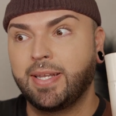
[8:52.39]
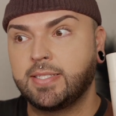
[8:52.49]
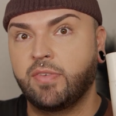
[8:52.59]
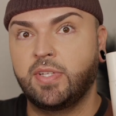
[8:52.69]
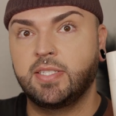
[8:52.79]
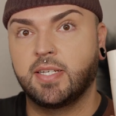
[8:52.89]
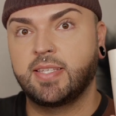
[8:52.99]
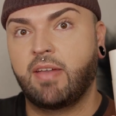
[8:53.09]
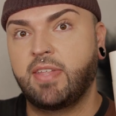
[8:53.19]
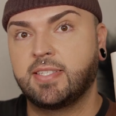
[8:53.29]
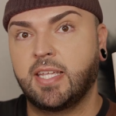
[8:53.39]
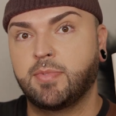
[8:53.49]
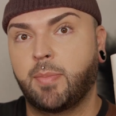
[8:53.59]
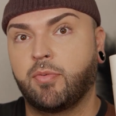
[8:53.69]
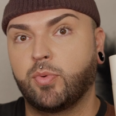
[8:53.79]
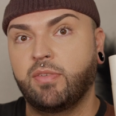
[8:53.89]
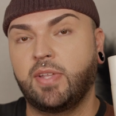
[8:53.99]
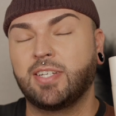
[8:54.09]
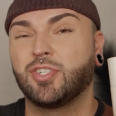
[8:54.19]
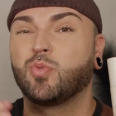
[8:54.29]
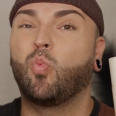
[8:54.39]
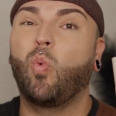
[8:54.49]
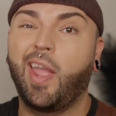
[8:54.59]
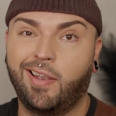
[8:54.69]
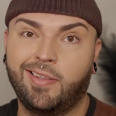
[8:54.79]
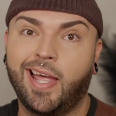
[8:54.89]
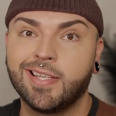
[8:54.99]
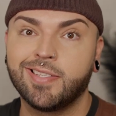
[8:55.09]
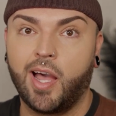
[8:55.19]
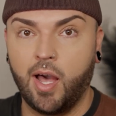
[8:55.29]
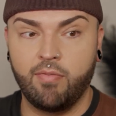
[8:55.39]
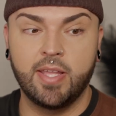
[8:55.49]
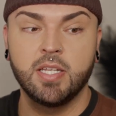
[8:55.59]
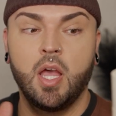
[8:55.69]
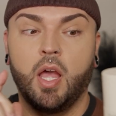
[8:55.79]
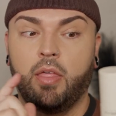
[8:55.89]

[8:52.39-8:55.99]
but it definitely does have that same type of reflect, just way less of it.